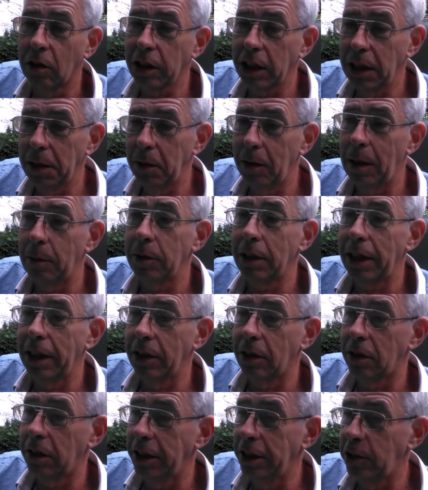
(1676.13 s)
I'll keep you
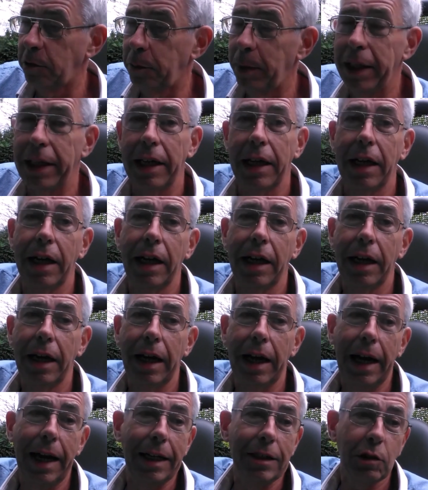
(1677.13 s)
updated on each bit
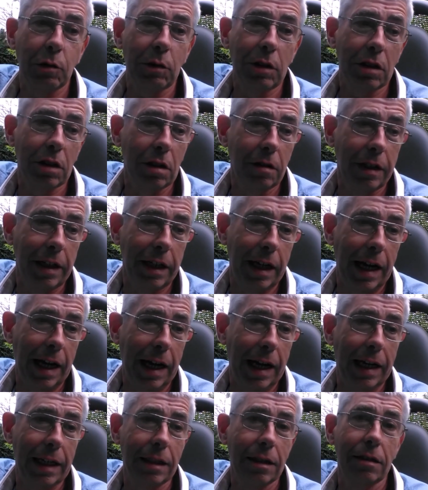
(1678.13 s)
as we do it
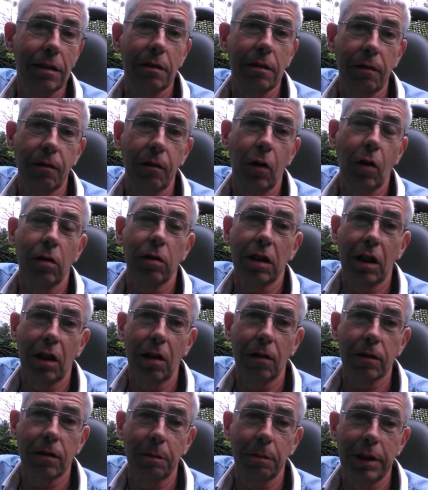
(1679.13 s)
and the before and
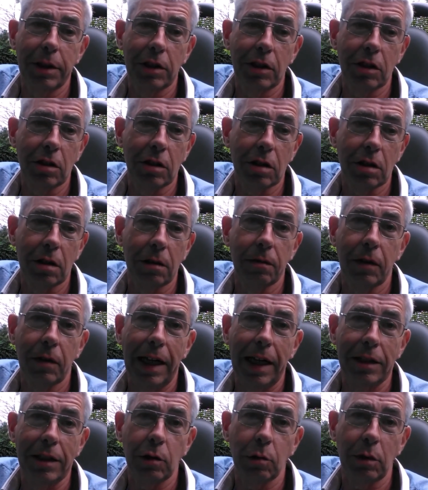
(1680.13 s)
after pictures
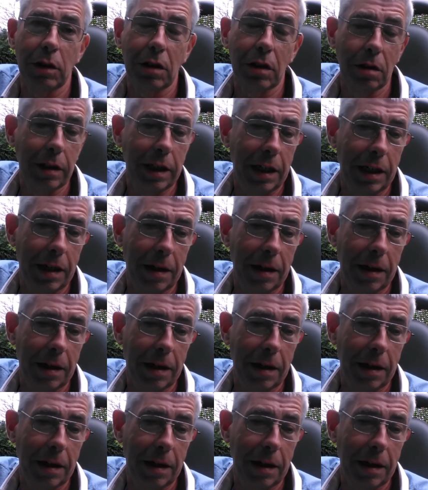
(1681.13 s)
of as we do